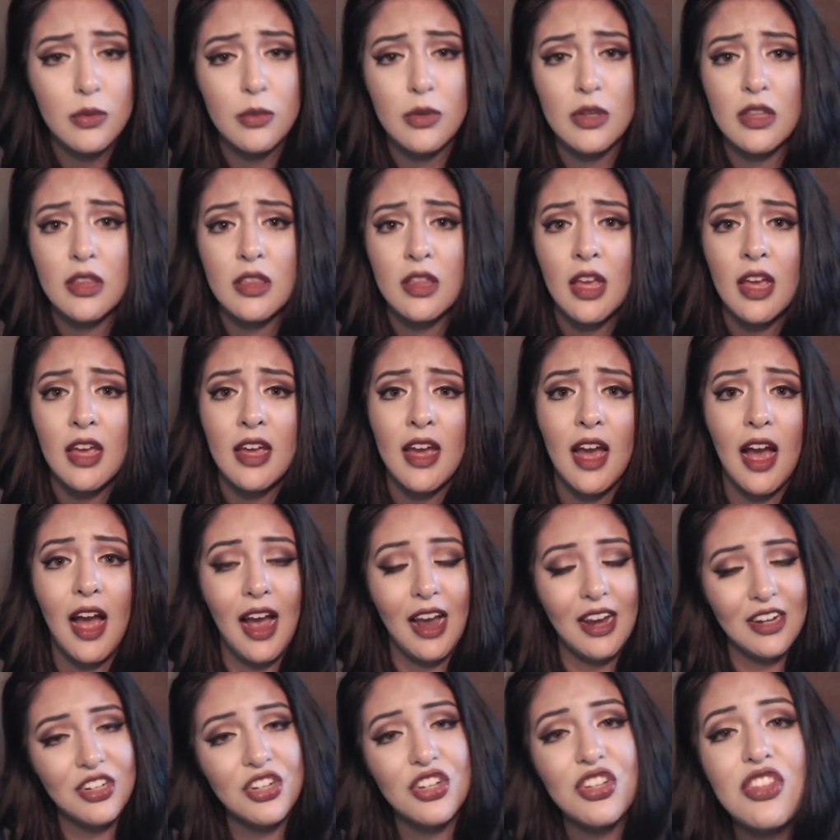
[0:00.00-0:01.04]
with,
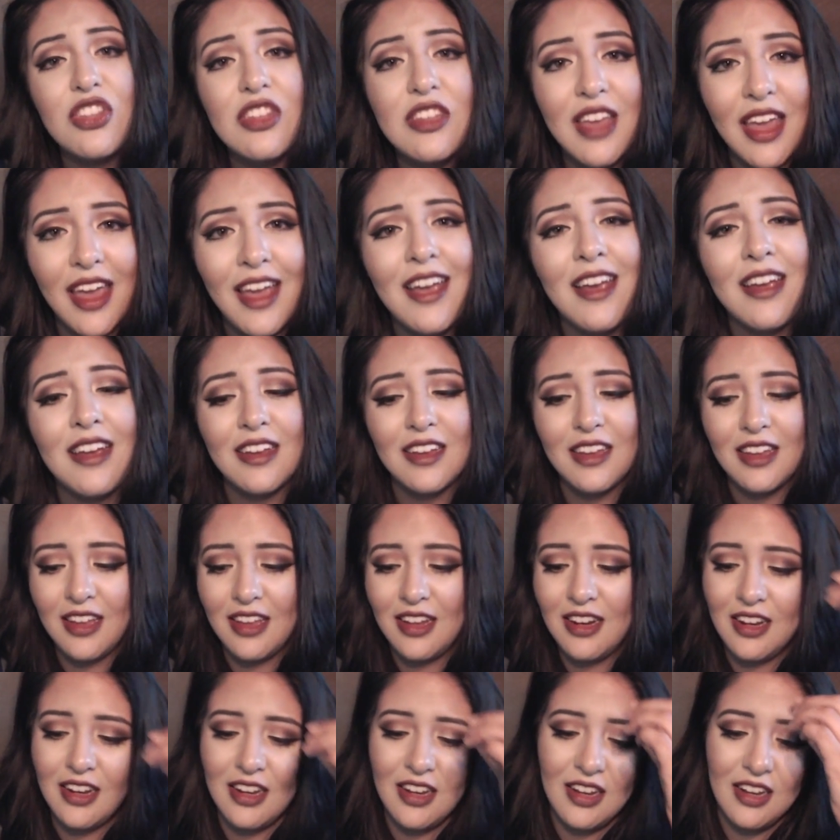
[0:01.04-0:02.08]
I just can't get
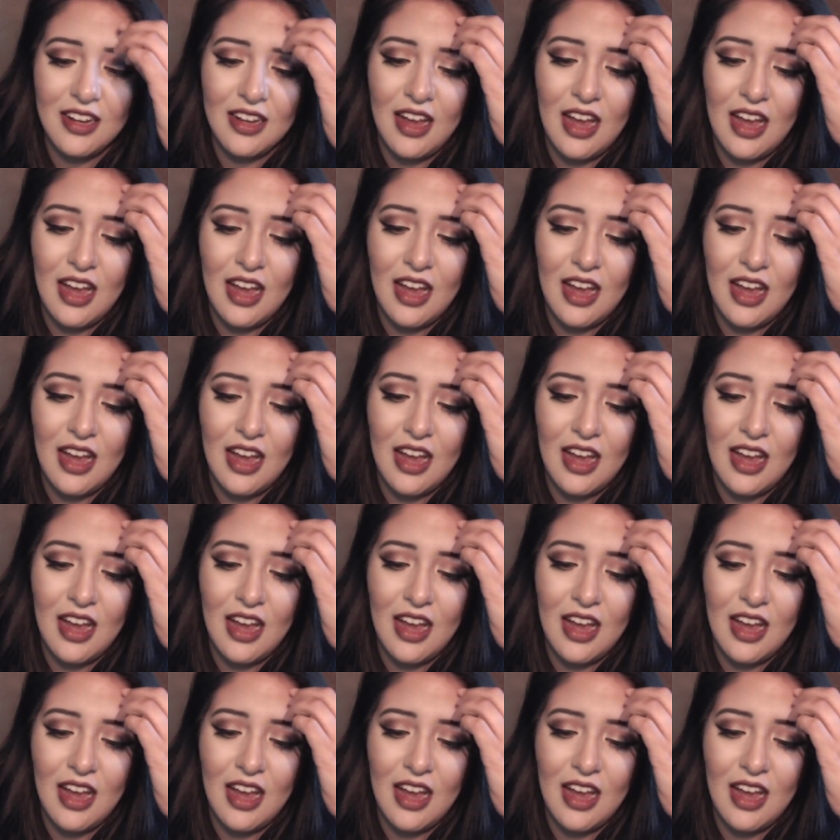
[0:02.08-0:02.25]
it.